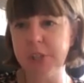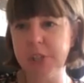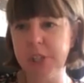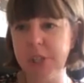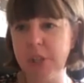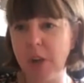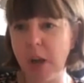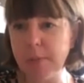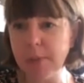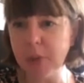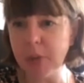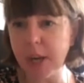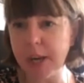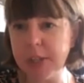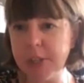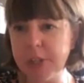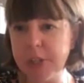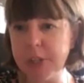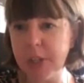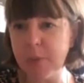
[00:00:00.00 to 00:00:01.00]
to do, I'm not
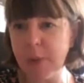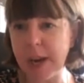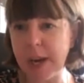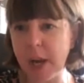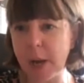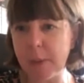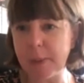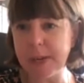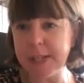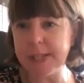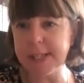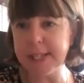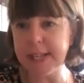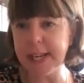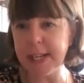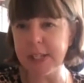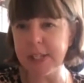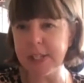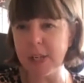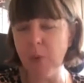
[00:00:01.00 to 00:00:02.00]
going to do well at a
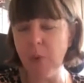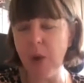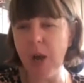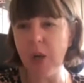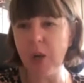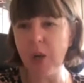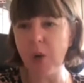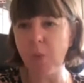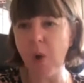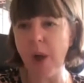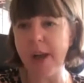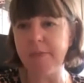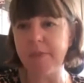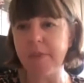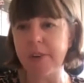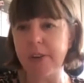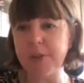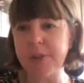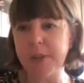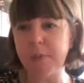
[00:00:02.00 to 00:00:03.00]
presentation at work or
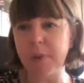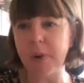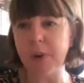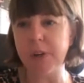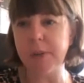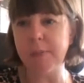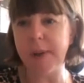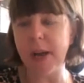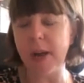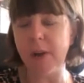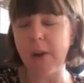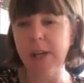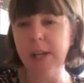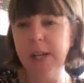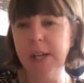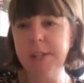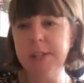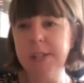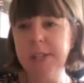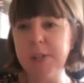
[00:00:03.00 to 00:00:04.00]
whatever else I'm worried about.
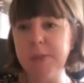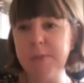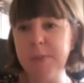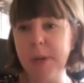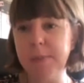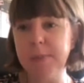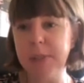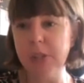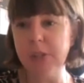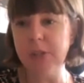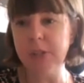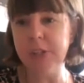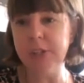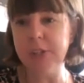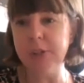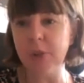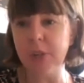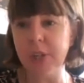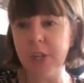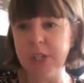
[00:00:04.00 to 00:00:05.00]
Tells me I'm
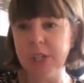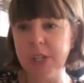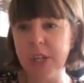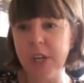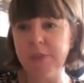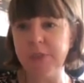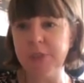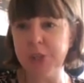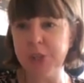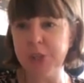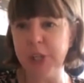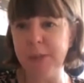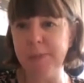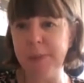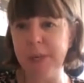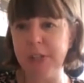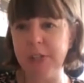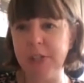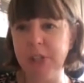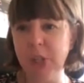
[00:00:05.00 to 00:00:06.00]
useless, not good enough,
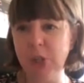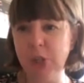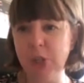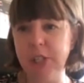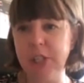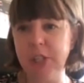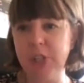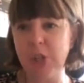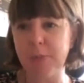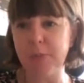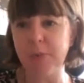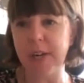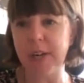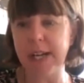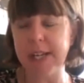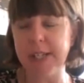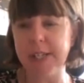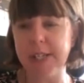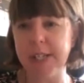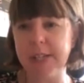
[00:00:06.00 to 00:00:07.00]
stupid, usually job
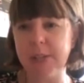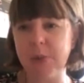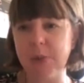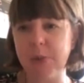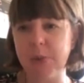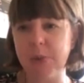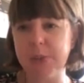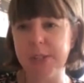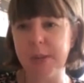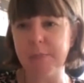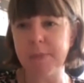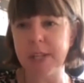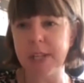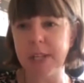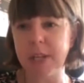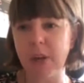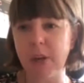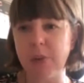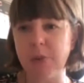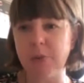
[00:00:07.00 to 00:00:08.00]
related, or
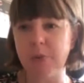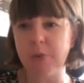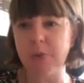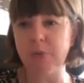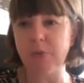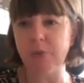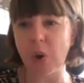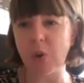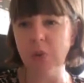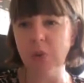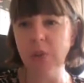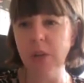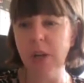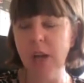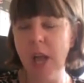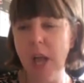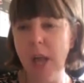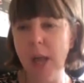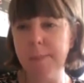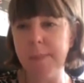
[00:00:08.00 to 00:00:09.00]
something goes wrong.
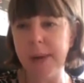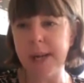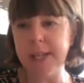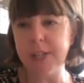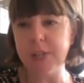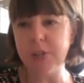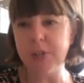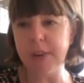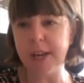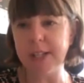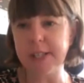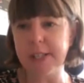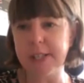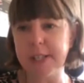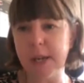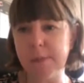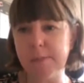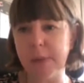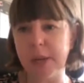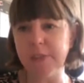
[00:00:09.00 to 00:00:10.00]
Mine is directed
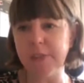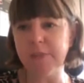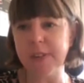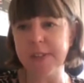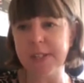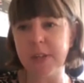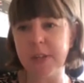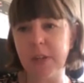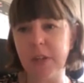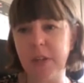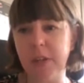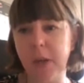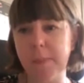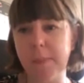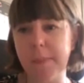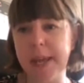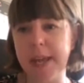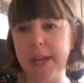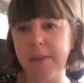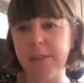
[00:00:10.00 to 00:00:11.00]
at my physical
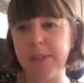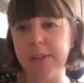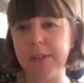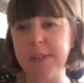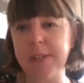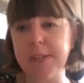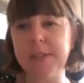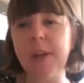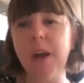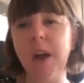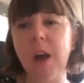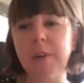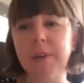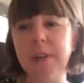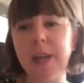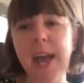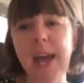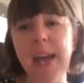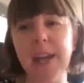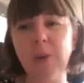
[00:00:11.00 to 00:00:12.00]
appearance.
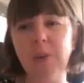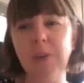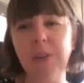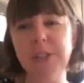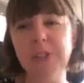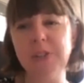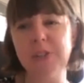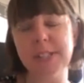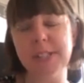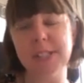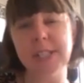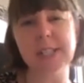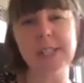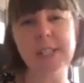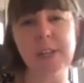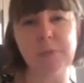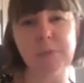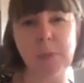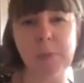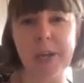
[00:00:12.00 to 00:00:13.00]
Okay, all interesting
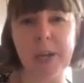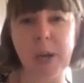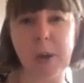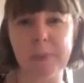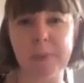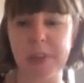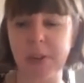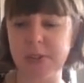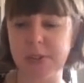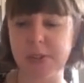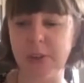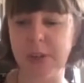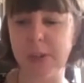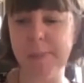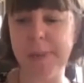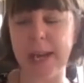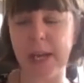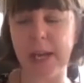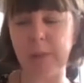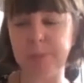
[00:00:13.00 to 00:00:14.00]
stuff. We'll pick up those in a
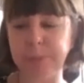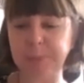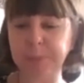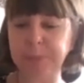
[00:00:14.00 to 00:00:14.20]
minute.